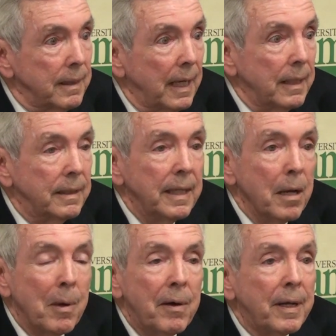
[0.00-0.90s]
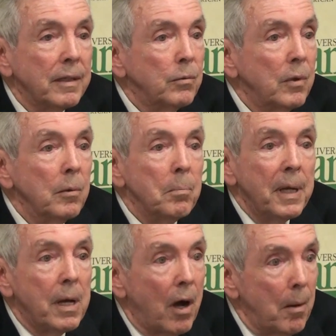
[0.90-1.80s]
that the Americans will
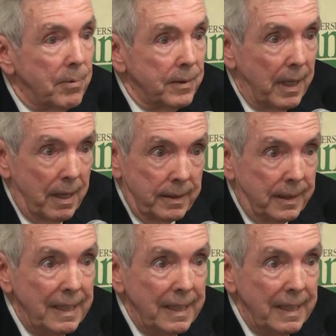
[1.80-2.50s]
pick up at